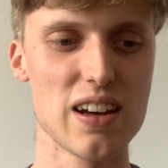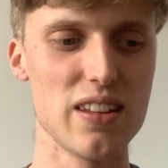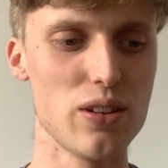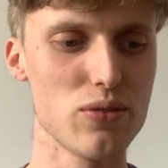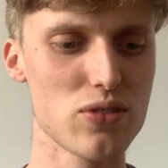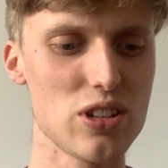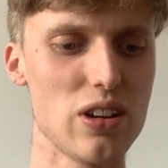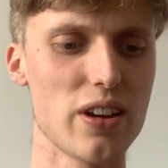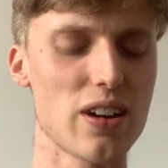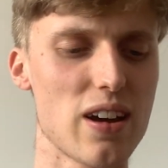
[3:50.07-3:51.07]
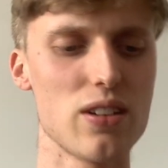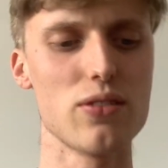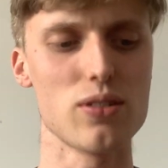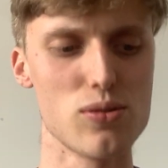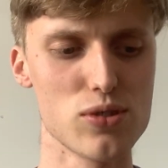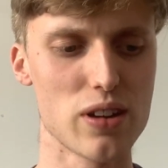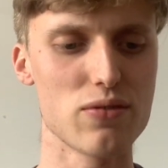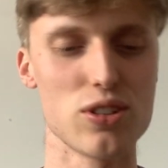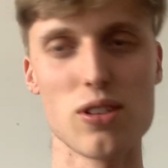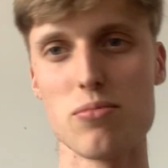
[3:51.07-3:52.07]
And then obviously like I had other goals, like
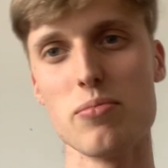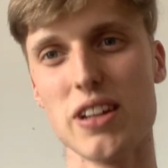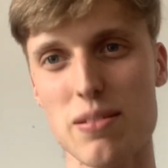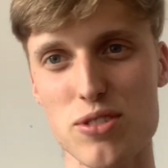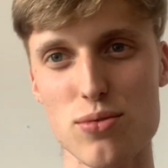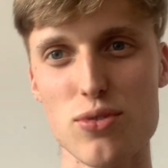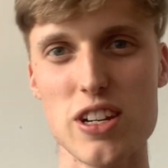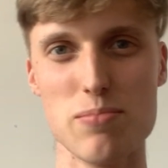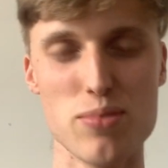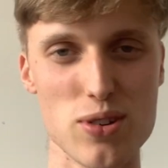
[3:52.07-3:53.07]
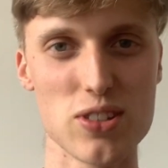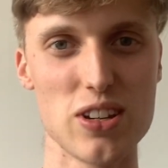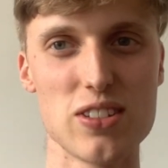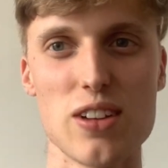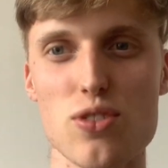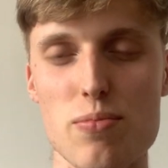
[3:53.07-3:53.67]
for example being able to read books, etc.